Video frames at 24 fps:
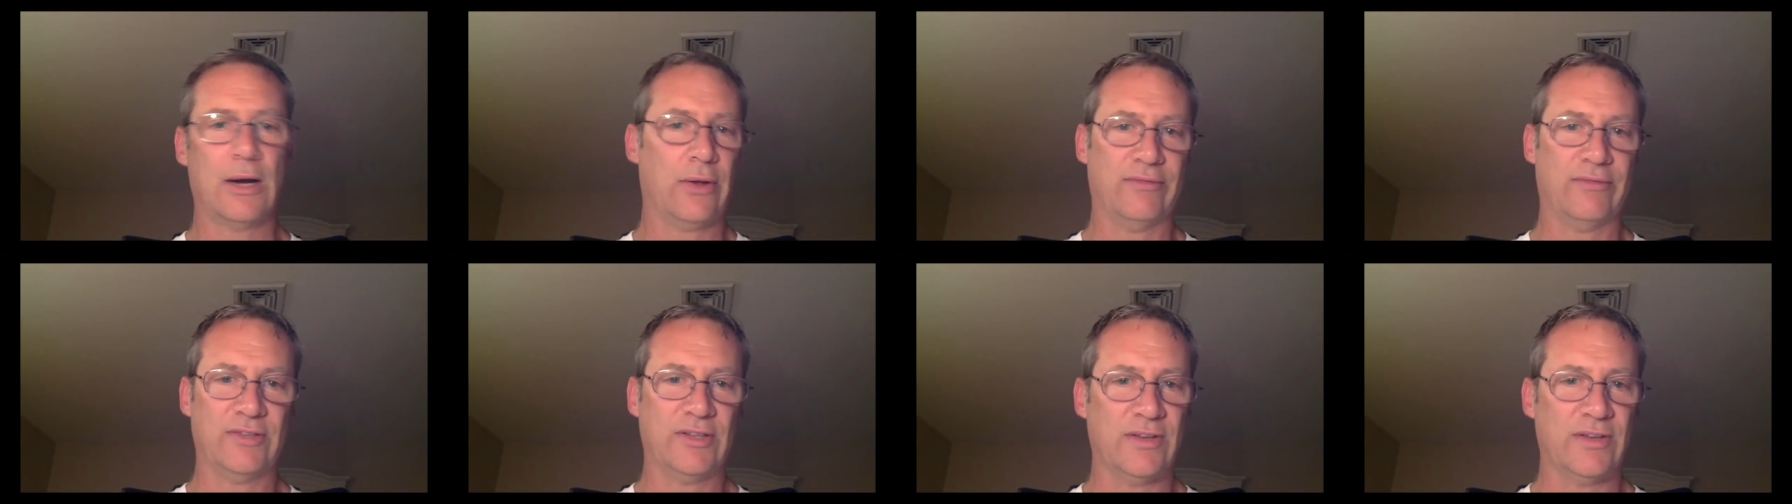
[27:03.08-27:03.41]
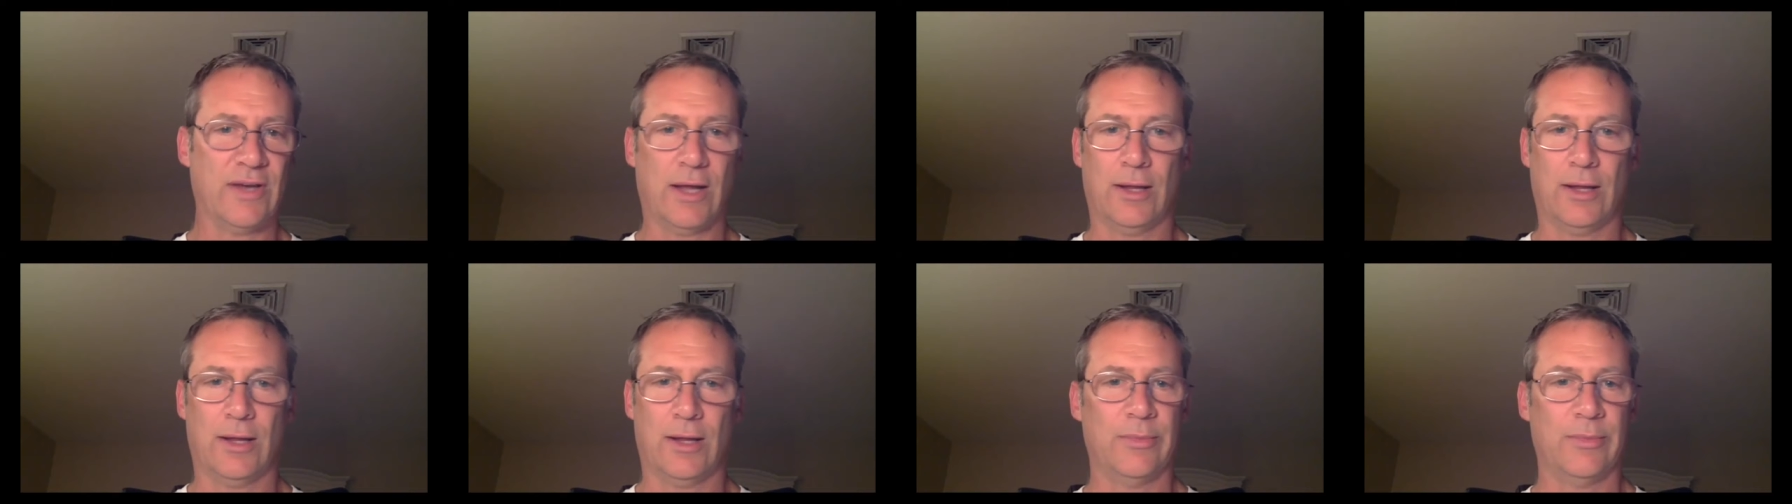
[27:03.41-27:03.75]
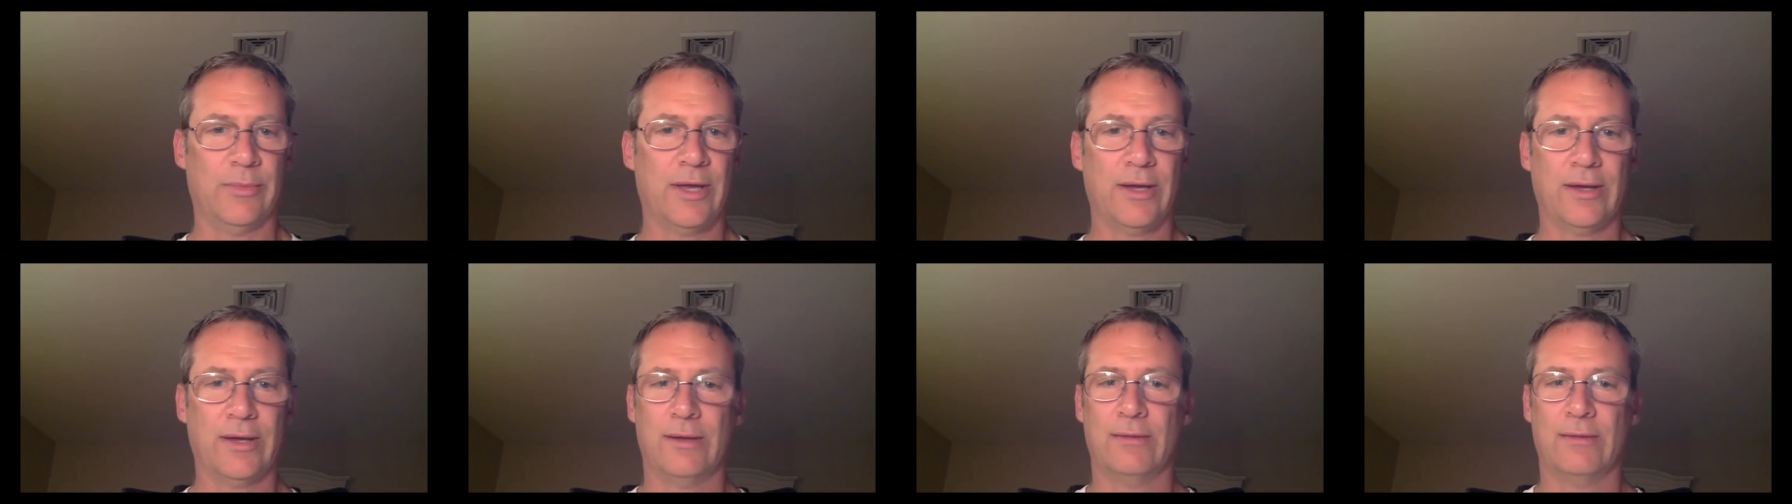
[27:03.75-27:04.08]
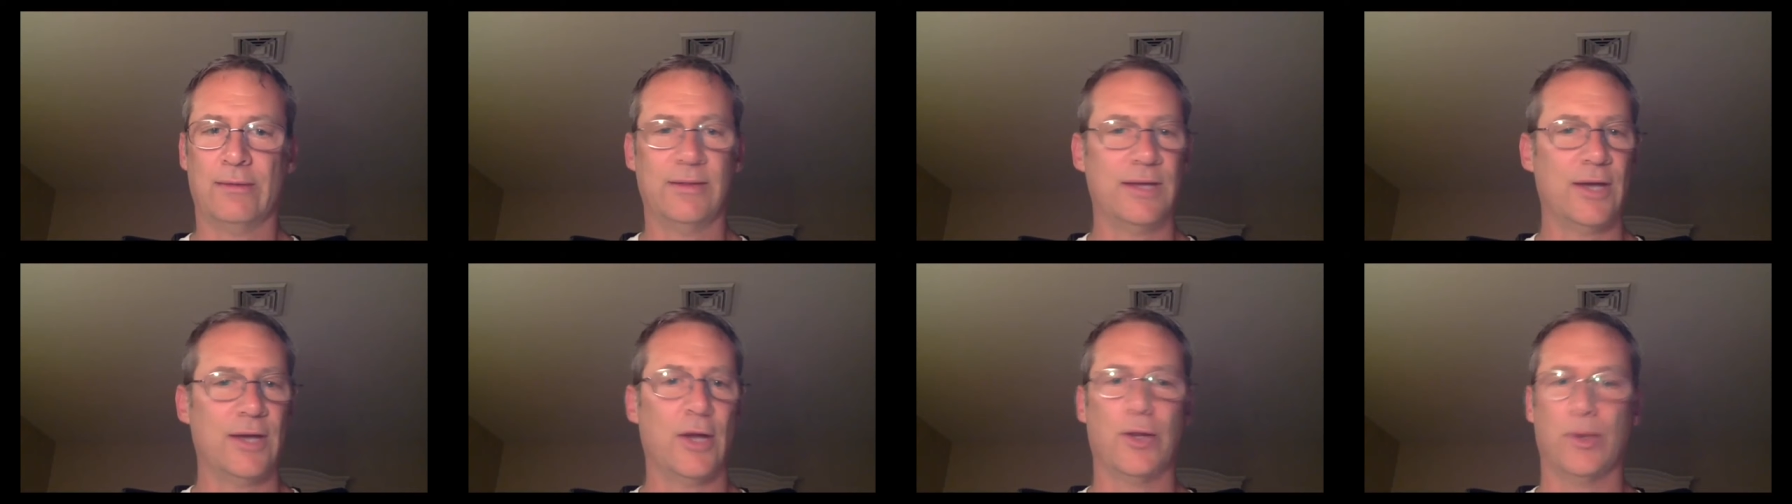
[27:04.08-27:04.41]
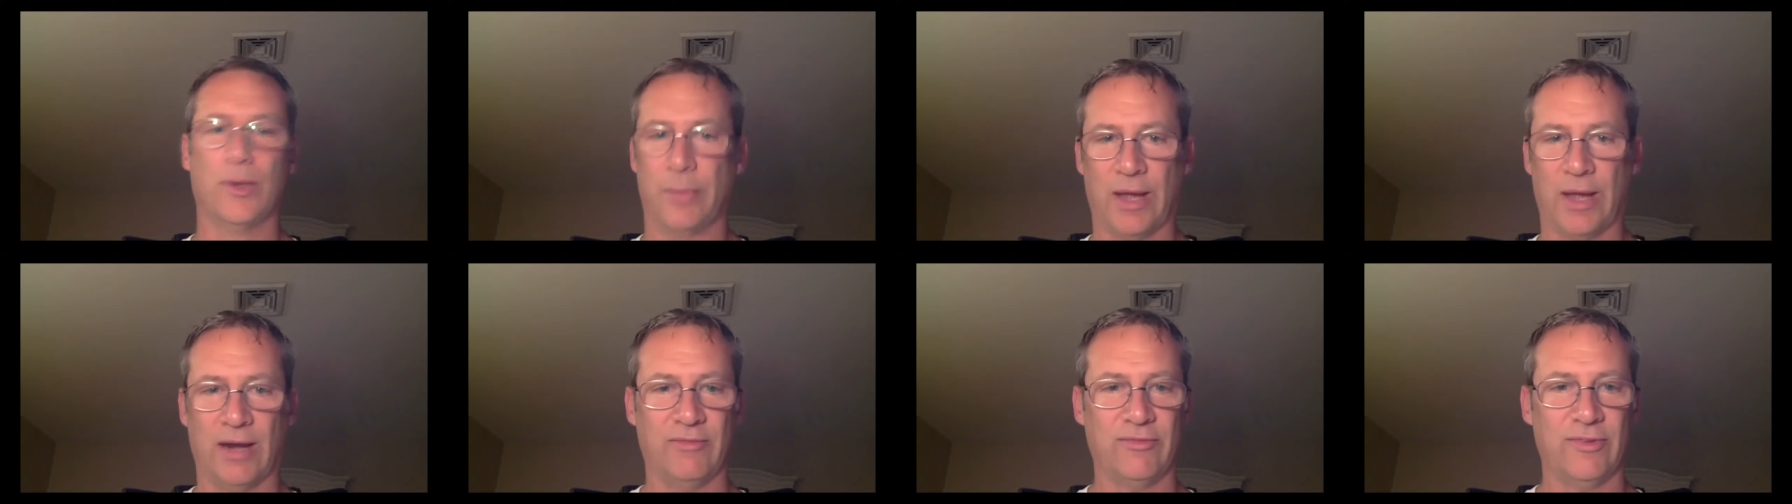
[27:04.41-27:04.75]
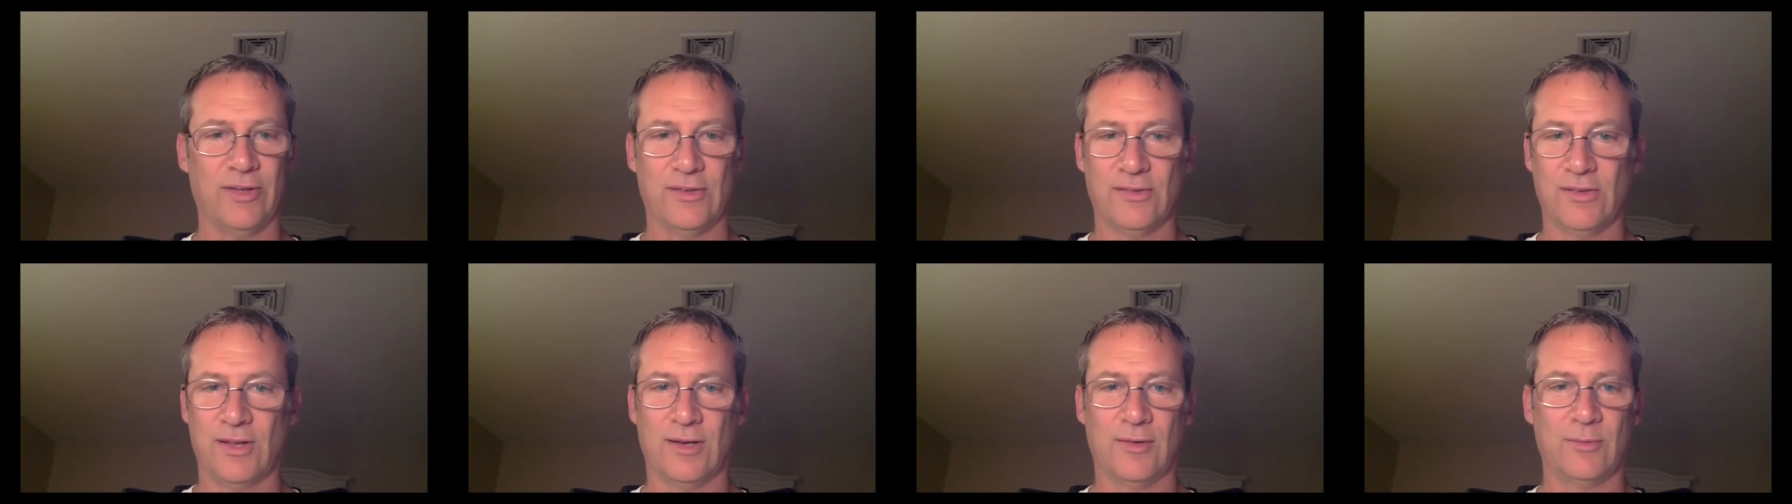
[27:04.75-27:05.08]
have to tell them the other
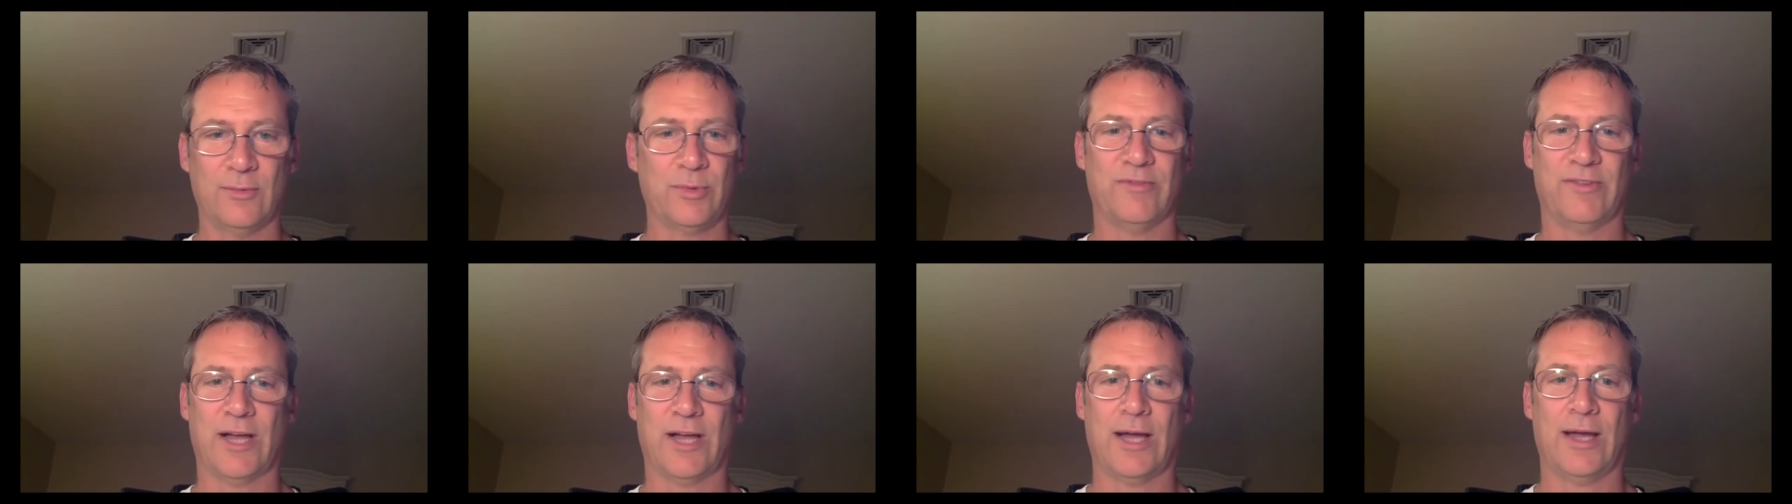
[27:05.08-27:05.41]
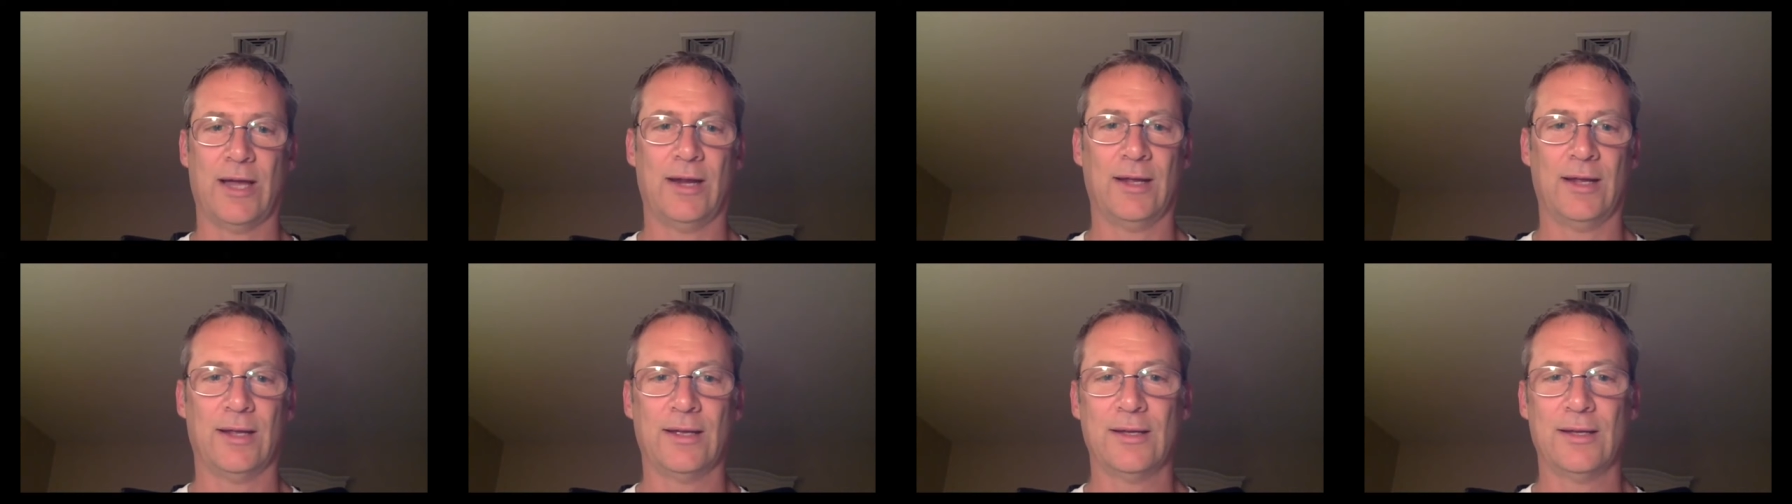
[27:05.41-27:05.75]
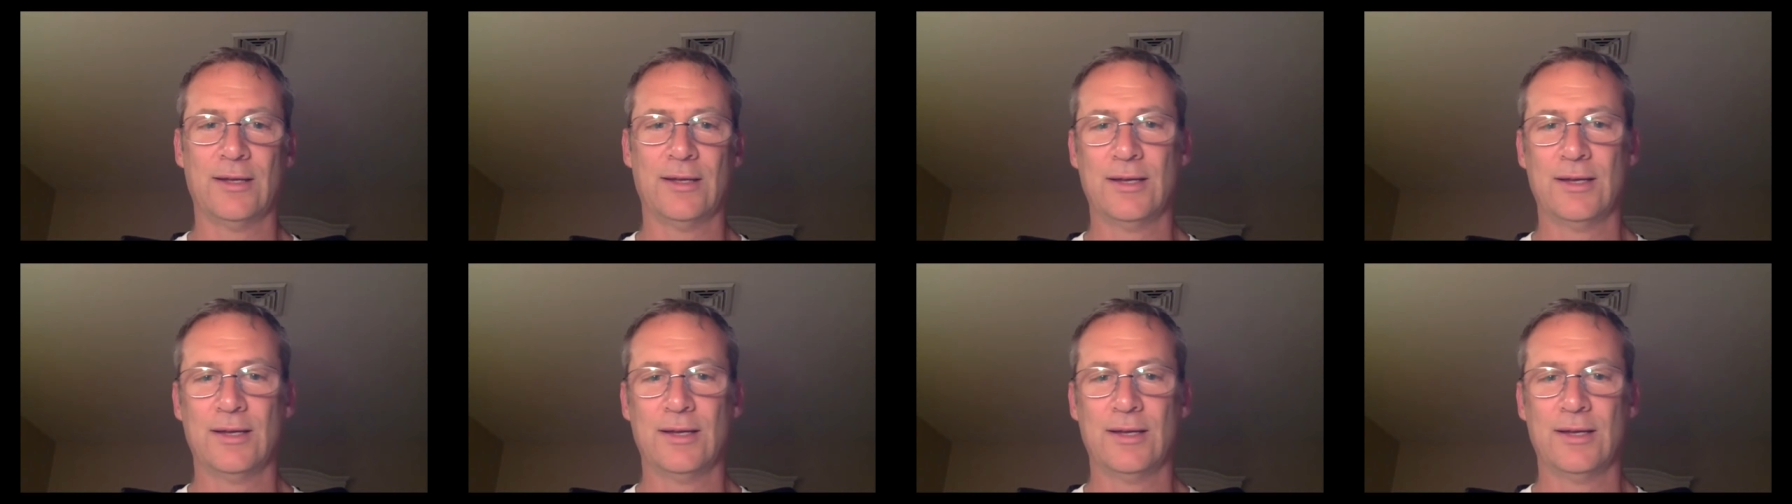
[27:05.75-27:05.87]
benefits that it's providing.